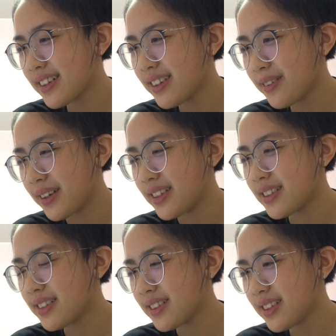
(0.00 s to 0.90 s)

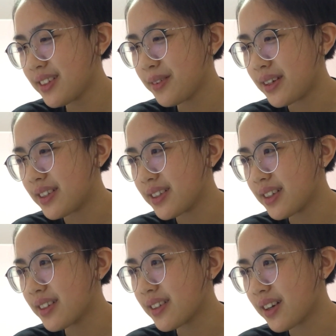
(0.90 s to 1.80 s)
No way he
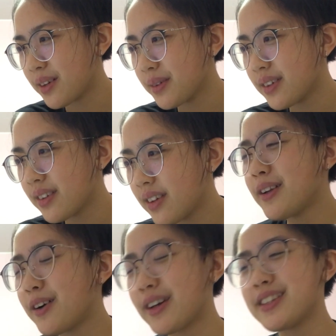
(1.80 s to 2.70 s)
deleted the comment.
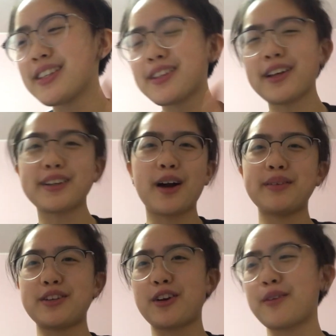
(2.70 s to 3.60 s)
Okay, this is not the comment
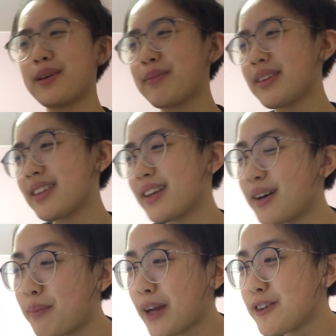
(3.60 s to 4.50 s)
that triggered me, but
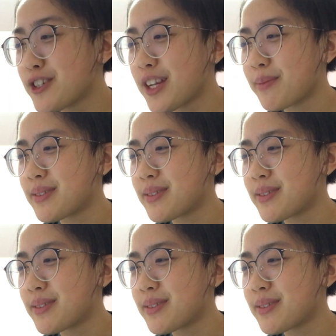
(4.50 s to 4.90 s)
Minor Sheep